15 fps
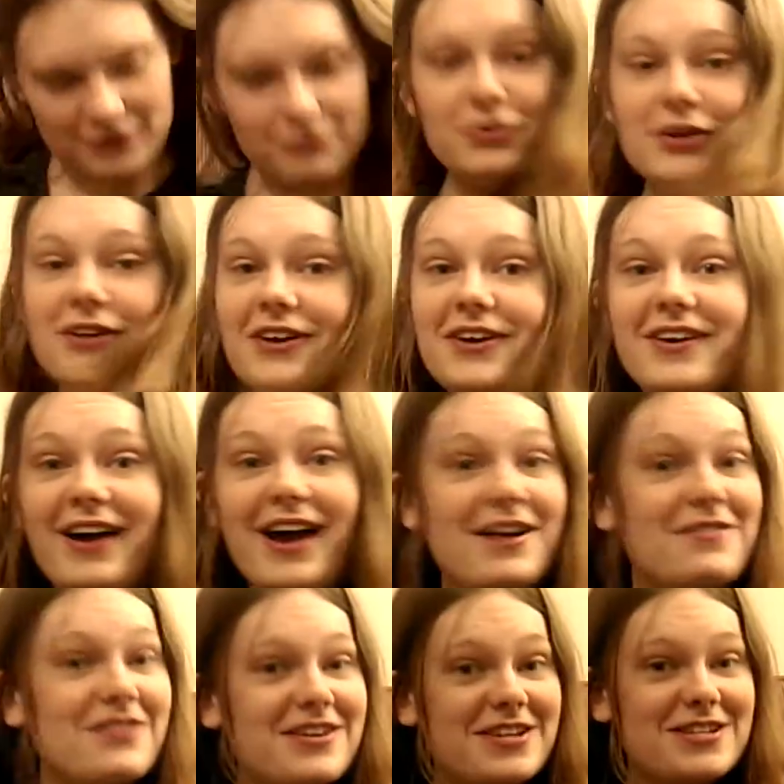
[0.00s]
But look, I
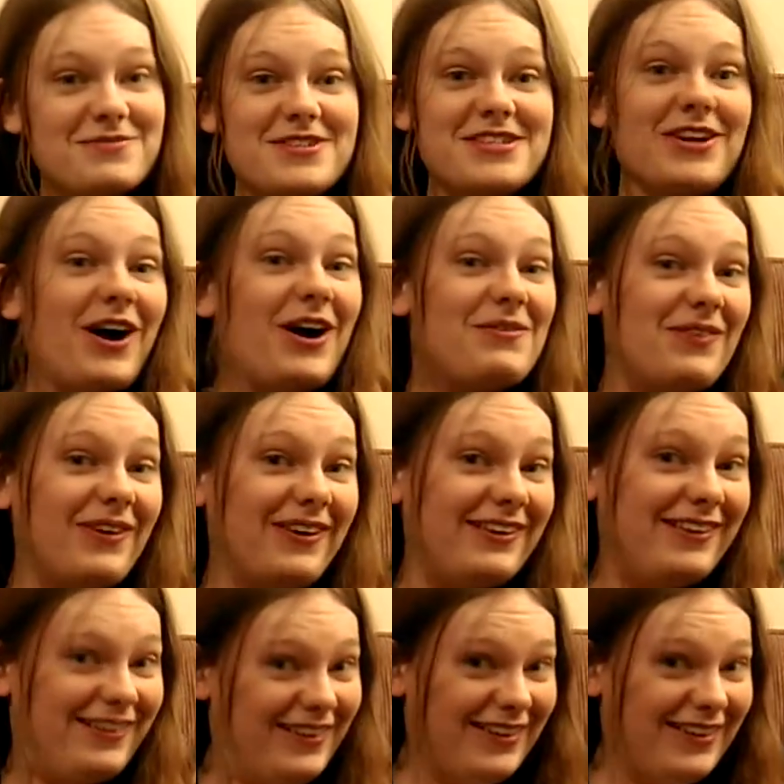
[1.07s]
have a Christmas top on.